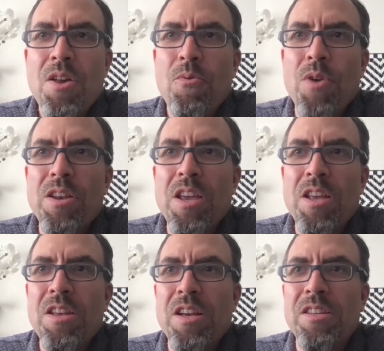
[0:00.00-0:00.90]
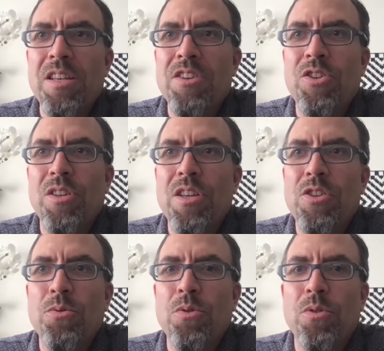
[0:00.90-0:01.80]
We need essentially
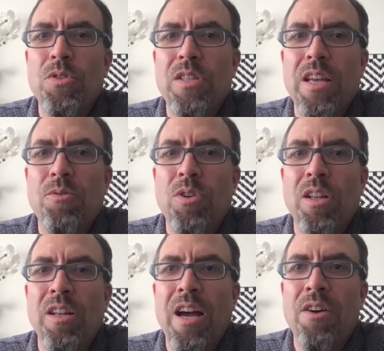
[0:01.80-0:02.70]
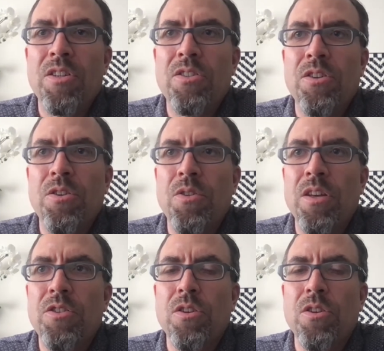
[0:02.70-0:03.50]
tools that will allow us to do this.